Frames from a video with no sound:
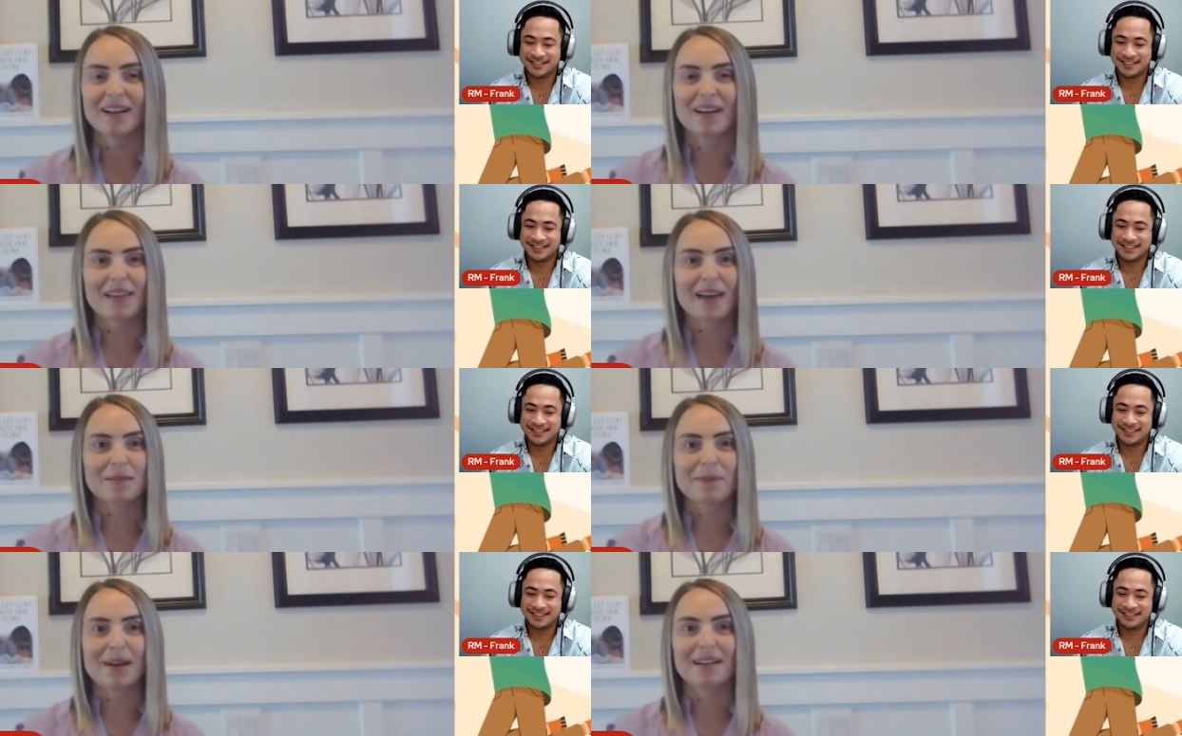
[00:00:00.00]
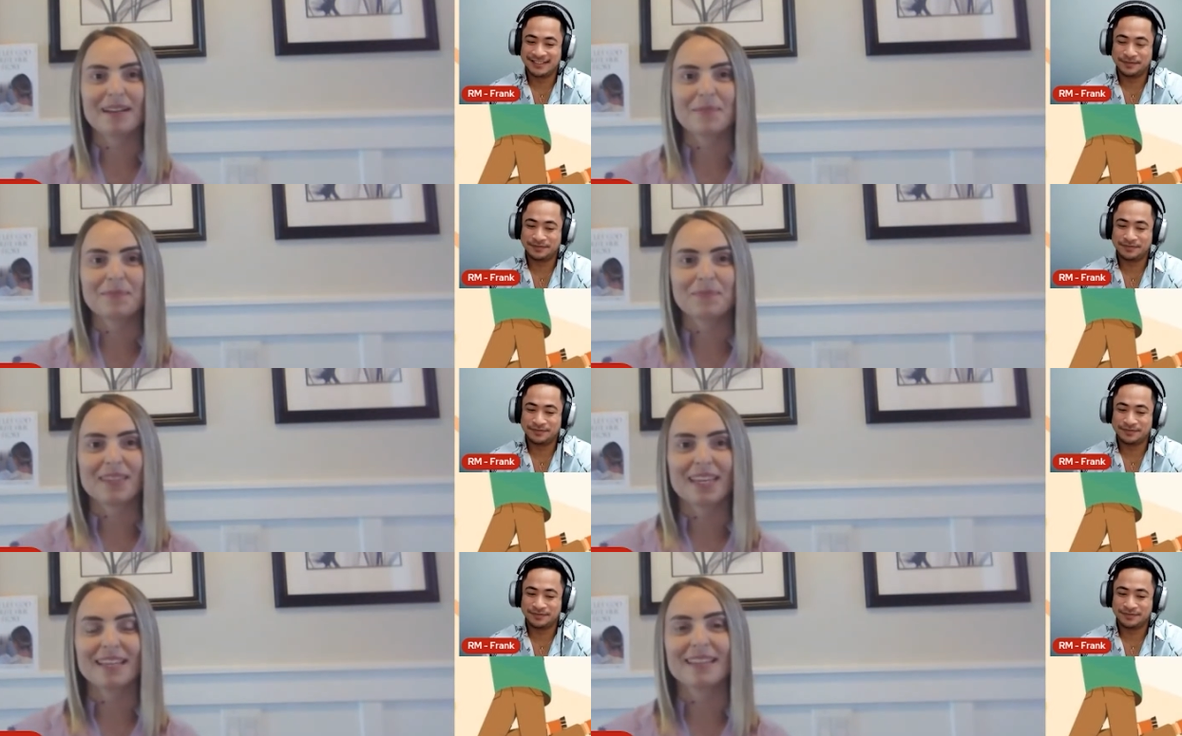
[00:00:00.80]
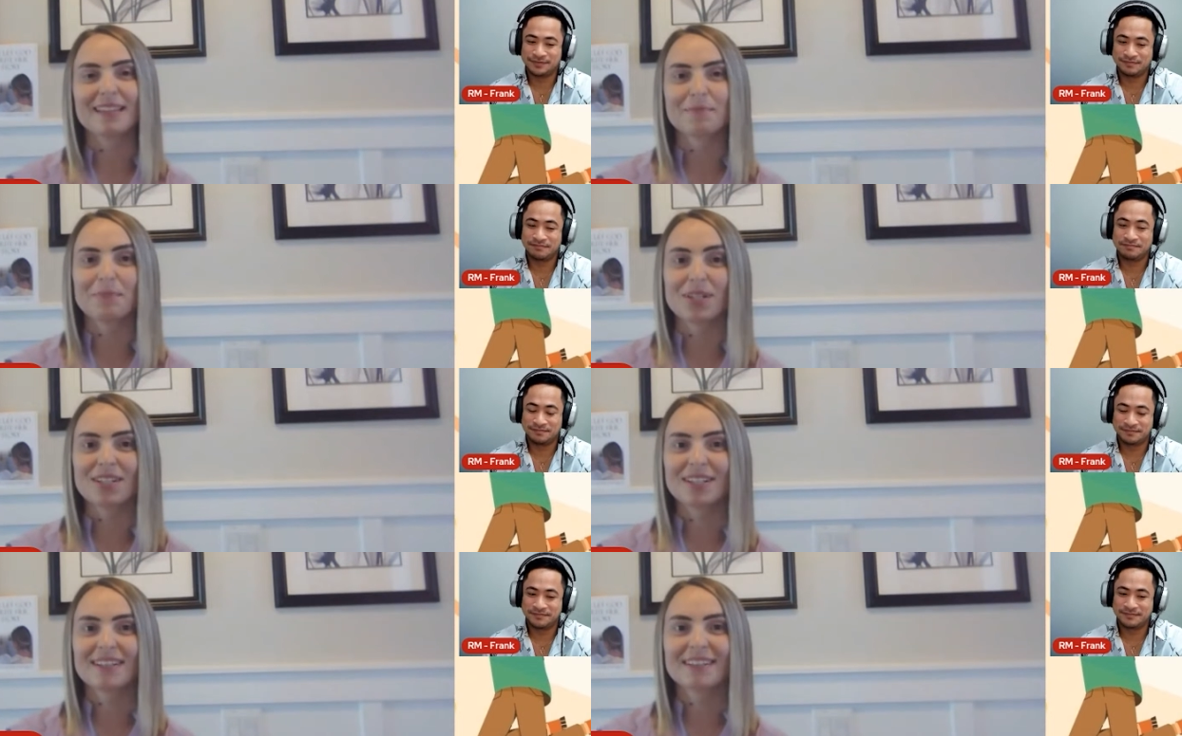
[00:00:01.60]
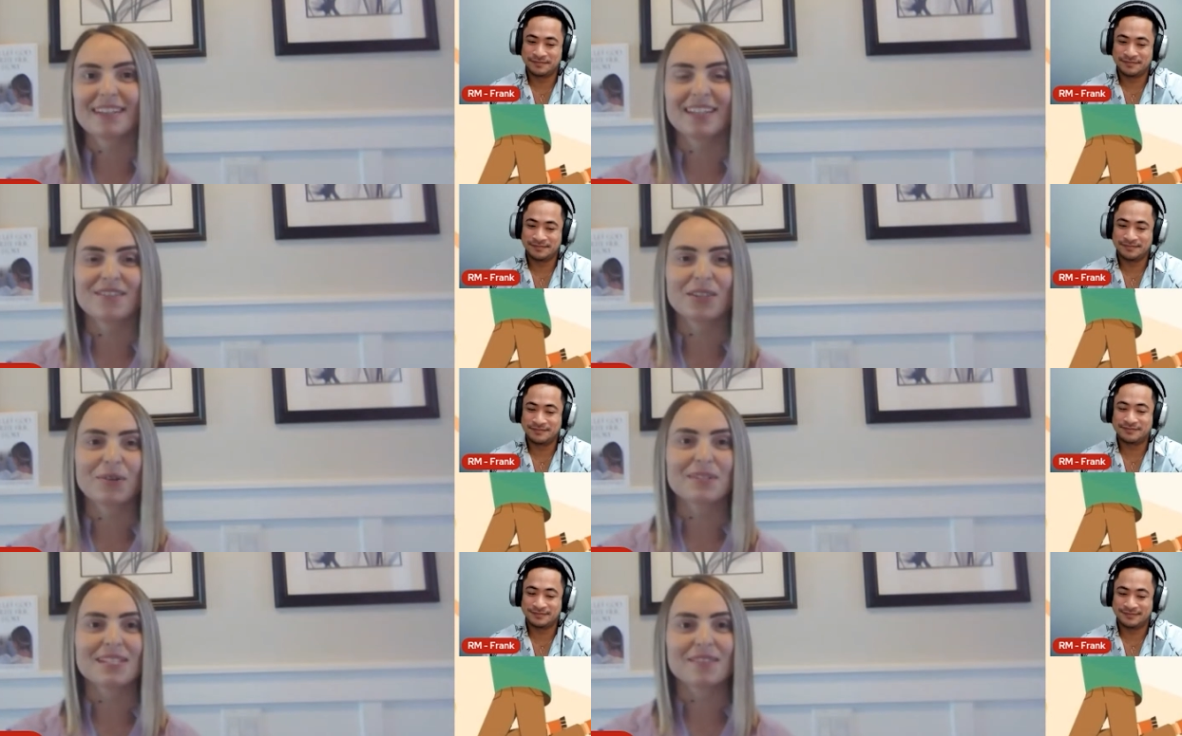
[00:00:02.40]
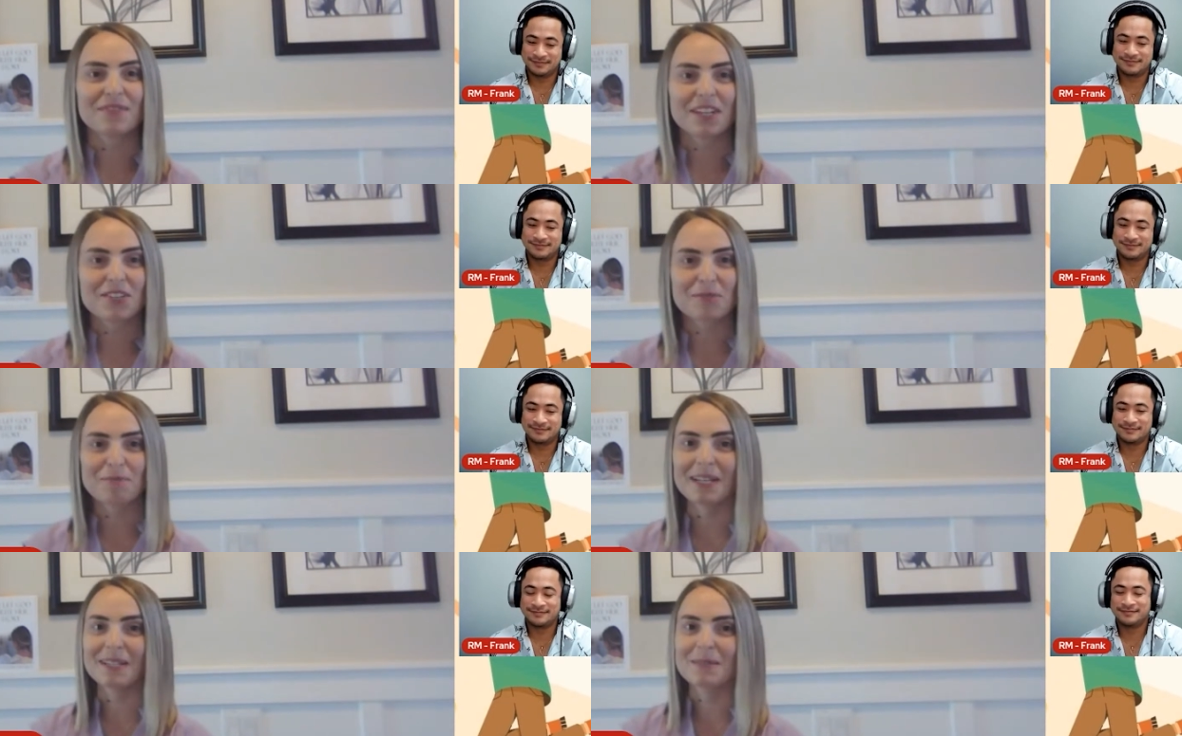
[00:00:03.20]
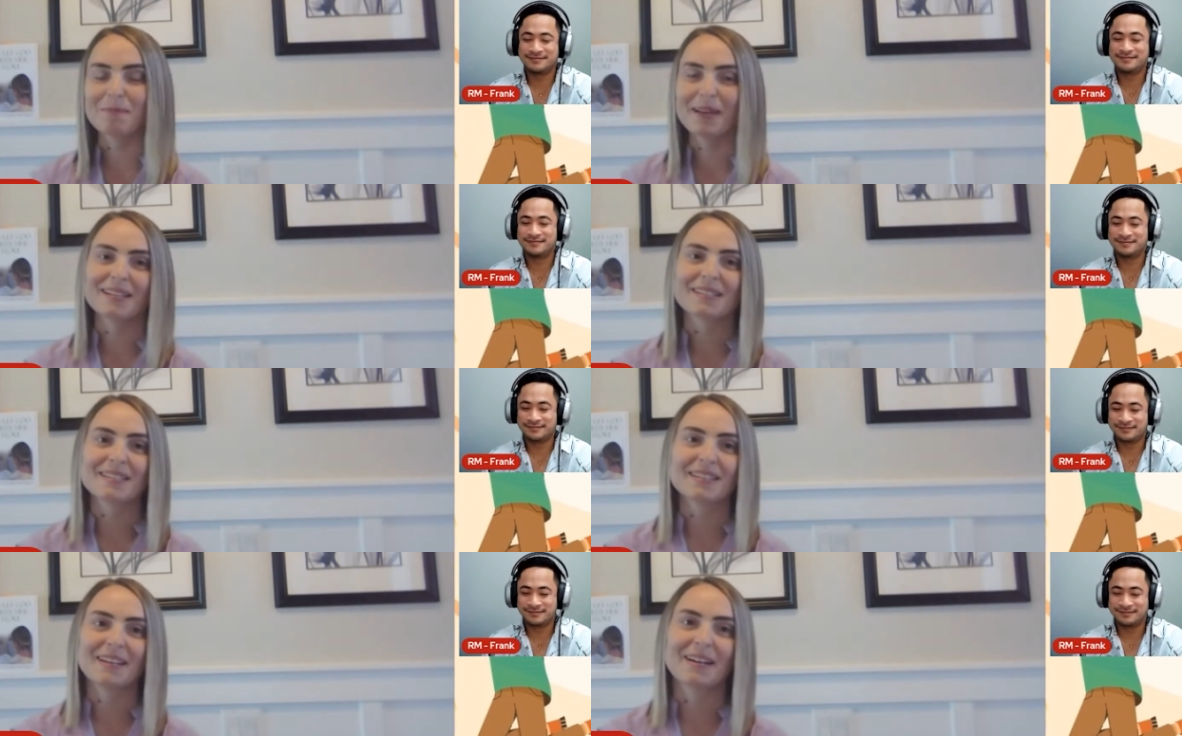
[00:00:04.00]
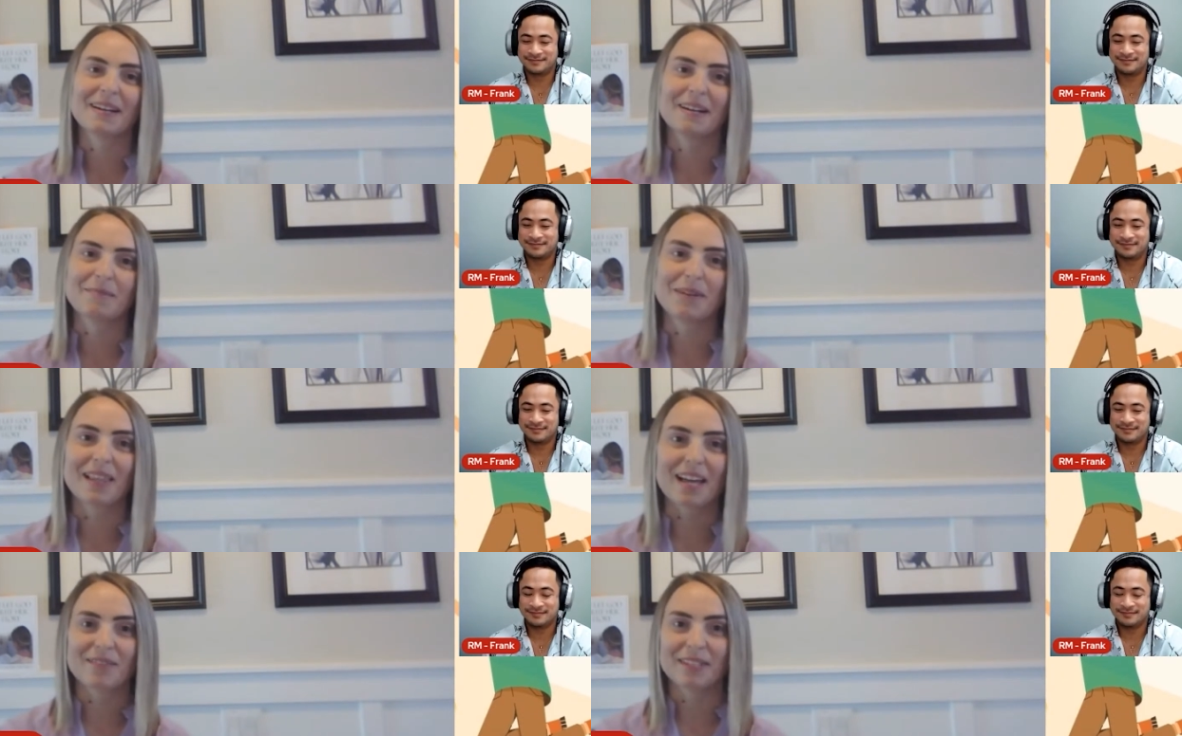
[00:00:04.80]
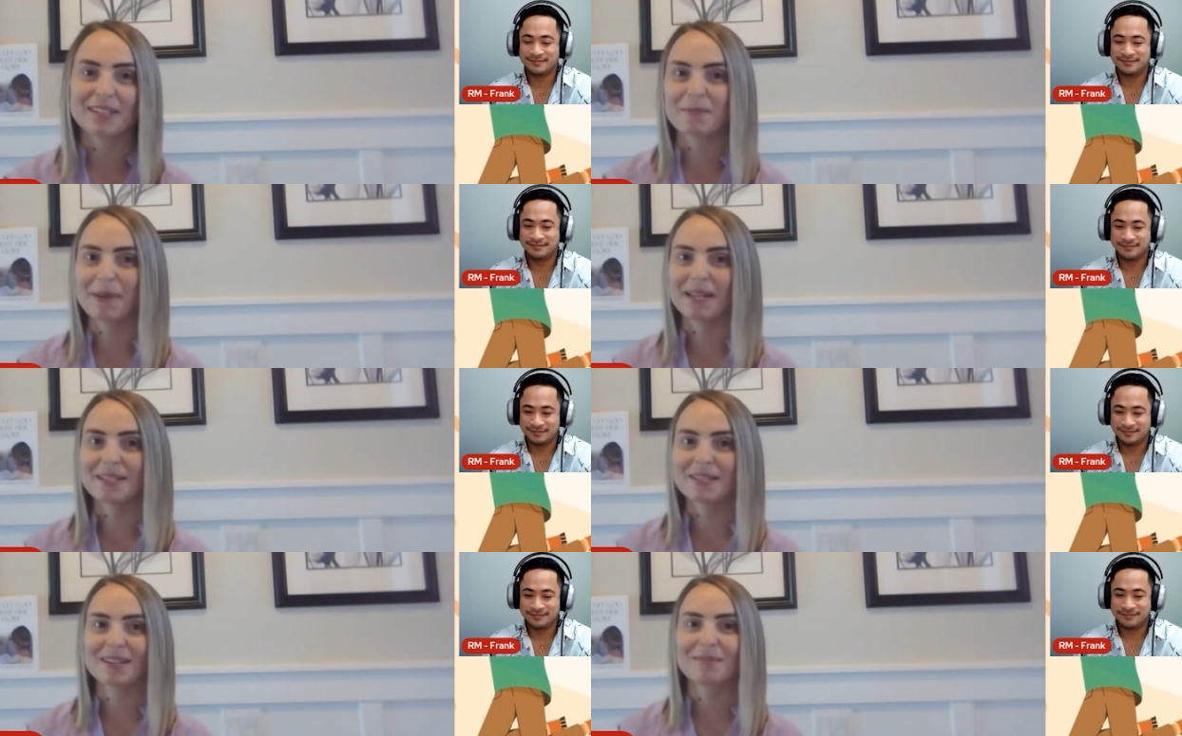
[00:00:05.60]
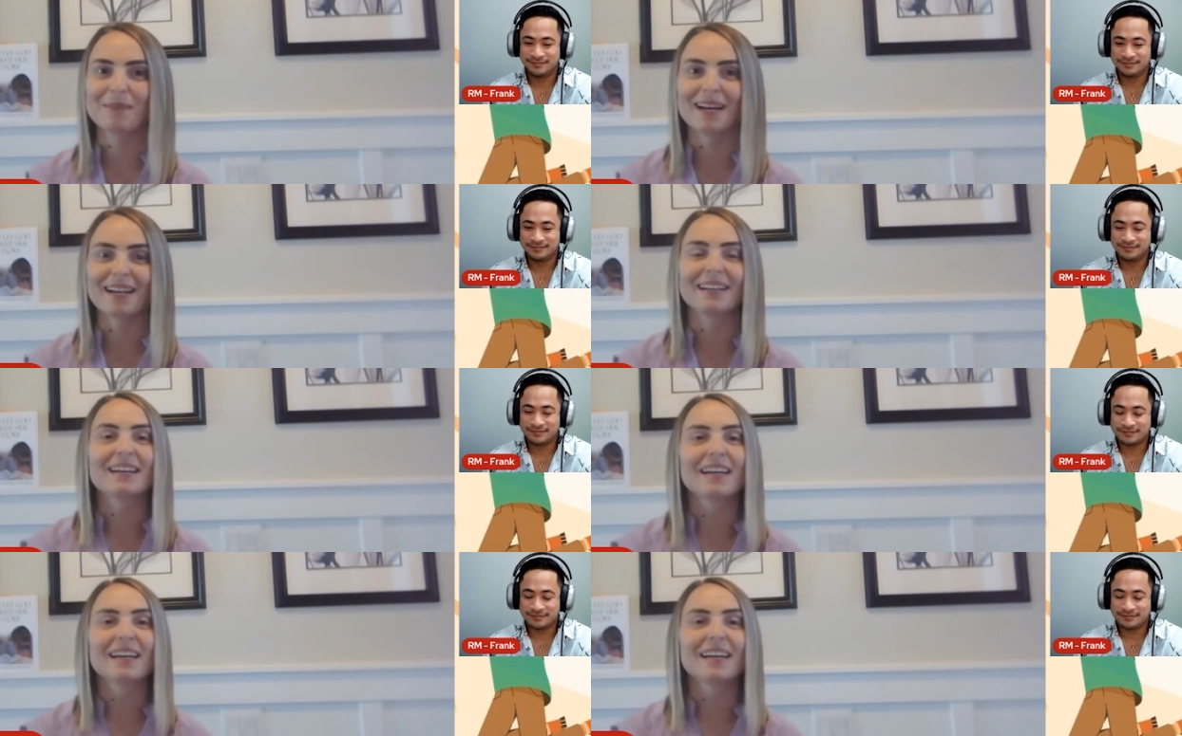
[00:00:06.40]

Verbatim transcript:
Speaker 1: a lot about it in the book, even though it's a fiction, but it's based, um, a lot of it is based on my